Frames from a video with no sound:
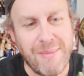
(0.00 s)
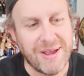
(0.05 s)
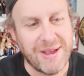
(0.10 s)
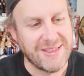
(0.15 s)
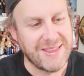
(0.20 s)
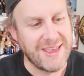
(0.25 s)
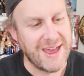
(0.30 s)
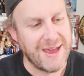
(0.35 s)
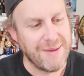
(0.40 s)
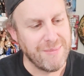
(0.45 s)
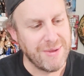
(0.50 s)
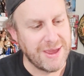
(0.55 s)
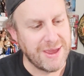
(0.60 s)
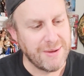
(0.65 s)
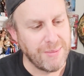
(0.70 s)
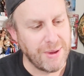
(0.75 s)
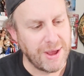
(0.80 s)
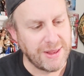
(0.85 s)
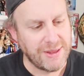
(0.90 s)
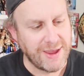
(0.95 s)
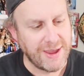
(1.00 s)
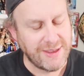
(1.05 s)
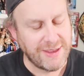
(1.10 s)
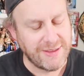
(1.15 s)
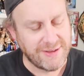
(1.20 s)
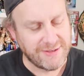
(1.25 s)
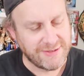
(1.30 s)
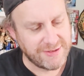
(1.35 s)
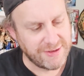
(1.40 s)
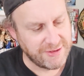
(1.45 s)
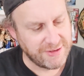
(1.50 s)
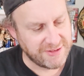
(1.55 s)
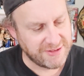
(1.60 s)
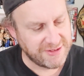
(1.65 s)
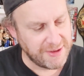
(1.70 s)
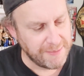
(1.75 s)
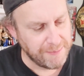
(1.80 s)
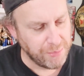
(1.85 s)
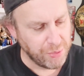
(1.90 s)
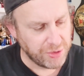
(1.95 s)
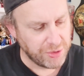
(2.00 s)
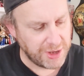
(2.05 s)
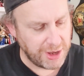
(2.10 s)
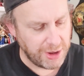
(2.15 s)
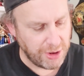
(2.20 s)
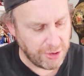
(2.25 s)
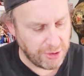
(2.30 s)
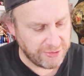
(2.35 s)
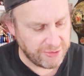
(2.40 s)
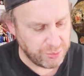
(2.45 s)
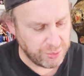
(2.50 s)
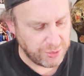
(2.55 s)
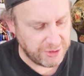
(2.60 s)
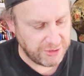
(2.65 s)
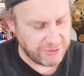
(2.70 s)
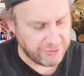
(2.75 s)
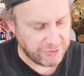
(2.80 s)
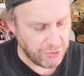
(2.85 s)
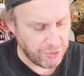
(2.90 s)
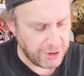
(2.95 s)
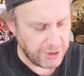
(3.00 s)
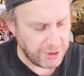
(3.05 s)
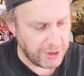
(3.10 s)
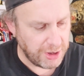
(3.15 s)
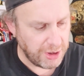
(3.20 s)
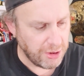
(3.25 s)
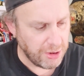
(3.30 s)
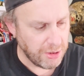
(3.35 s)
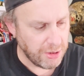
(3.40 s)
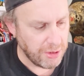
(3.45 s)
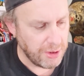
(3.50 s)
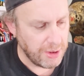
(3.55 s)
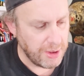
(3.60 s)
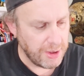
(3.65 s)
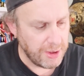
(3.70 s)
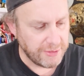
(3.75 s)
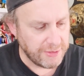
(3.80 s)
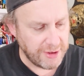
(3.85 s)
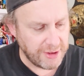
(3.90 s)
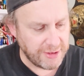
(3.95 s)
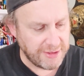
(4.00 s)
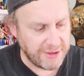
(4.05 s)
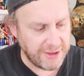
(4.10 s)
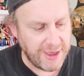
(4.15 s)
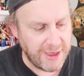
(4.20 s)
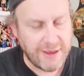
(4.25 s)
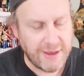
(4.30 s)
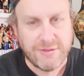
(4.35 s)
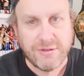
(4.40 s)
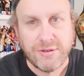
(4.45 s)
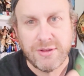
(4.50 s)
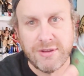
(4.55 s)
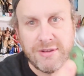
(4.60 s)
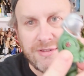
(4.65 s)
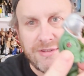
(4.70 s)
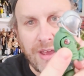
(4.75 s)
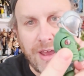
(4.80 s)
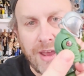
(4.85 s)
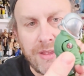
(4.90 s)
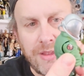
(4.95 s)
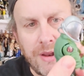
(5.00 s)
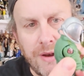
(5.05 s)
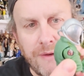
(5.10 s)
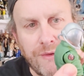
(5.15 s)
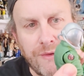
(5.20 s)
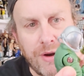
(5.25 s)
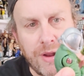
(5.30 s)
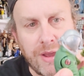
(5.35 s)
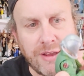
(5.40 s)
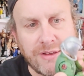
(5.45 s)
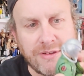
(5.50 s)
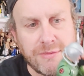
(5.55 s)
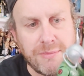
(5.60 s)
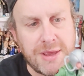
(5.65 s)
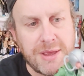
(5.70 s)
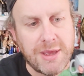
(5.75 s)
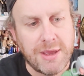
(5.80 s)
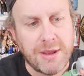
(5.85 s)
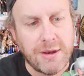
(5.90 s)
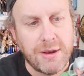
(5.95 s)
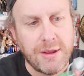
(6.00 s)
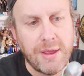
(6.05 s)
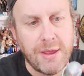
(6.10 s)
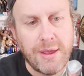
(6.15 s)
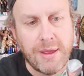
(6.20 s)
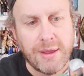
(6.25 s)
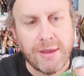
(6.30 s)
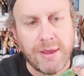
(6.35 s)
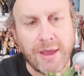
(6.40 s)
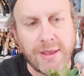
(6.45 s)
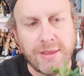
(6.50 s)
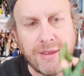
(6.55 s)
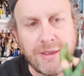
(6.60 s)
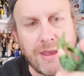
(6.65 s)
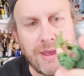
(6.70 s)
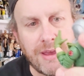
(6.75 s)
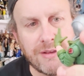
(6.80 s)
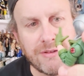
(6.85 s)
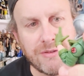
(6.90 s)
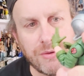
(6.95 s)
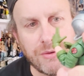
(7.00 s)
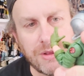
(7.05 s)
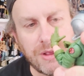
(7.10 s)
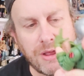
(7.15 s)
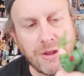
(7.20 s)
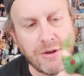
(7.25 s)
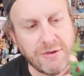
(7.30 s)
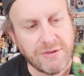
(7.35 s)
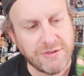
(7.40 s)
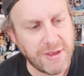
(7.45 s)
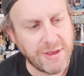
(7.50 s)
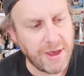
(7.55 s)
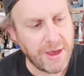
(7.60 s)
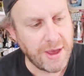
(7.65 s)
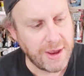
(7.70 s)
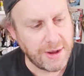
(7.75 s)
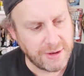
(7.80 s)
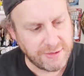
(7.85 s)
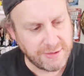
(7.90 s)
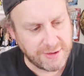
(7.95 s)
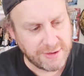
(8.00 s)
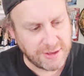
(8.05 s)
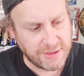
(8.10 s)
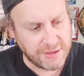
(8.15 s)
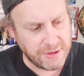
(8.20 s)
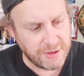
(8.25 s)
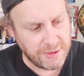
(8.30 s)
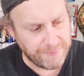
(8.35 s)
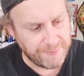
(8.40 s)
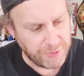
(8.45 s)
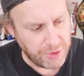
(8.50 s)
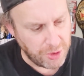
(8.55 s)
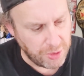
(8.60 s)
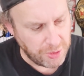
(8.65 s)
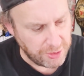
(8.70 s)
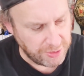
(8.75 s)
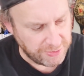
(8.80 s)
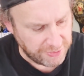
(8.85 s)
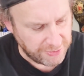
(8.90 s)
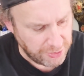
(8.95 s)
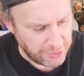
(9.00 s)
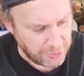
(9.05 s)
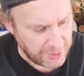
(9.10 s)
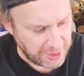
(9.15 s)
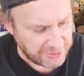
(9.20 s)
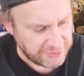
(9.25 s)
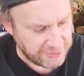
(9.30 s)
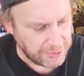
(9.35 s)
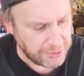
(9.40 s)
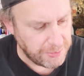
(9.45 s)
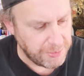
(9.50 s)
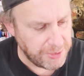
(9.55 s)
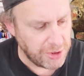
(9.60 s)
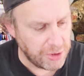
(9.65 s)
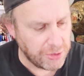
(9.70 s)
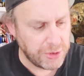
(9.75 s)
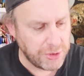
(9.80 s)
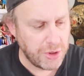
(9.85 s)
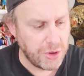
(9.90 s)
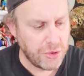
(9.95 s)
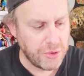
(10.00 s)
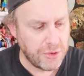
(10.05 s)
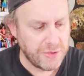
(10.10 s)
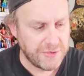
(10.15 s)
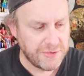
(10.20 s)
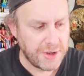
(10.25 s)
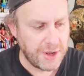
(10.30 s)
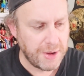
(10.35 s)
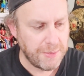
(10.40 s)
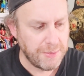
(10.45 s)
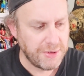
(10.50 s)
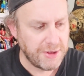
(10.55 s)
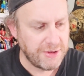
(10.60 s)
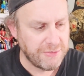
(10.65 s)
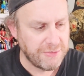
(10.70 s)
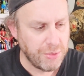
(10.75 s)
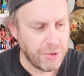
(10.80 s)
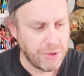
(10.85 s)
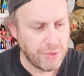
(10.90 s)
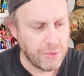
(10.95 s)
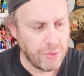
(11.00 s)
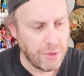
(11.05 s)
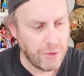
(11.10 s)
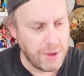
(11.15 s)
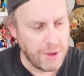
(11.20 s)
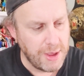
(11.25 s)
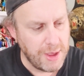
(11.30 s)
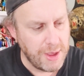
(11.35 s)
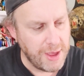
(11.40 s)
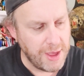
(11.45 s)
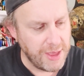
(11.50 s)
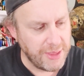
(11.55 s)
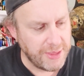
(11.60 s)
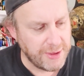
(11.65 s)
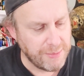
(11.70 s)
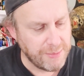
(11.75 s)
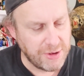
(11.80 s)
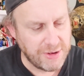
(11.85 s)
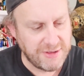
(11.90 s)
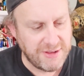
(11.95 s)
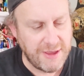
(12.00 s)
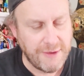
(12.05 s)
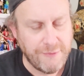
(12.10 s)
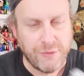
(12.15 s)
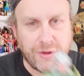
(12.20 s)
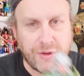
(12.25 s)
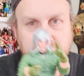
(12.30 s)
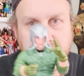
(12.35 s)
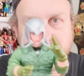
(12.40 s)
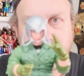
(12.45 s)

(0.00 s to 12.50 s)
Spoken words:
How about that, man? But I like this. It's simple gear. It's in his green gear. Got the X on the side there for X-Men. Got the X on the other side. It's got is there no X on the belt? No, there's not. But that's pretty cool. I think I'm going to definitely